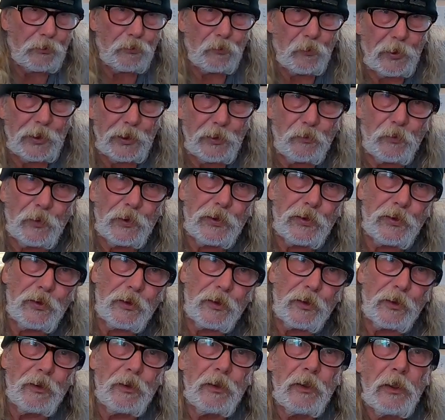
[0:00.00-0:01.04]
you can read with
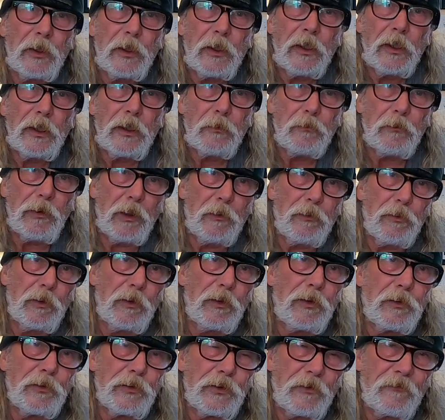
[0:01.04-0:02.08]
your
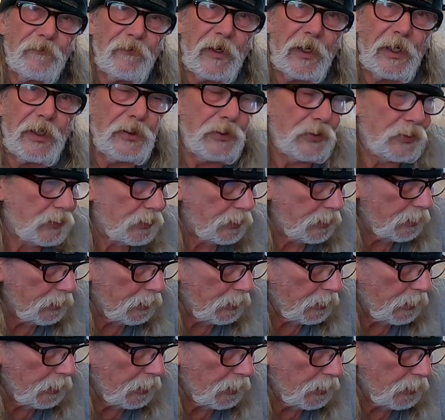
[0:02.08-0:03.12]
mobile device
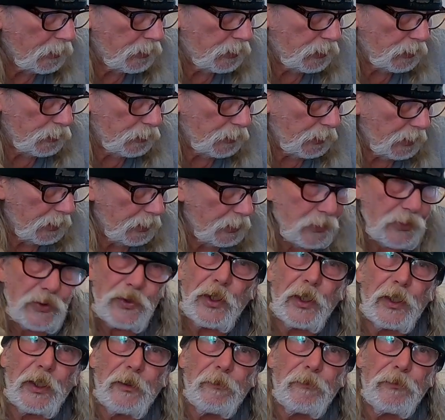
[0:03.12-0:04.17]
to
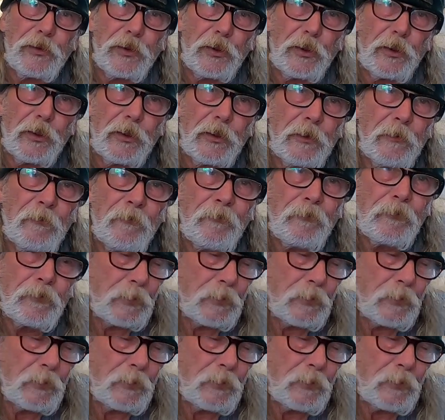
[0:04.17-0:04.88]
set up your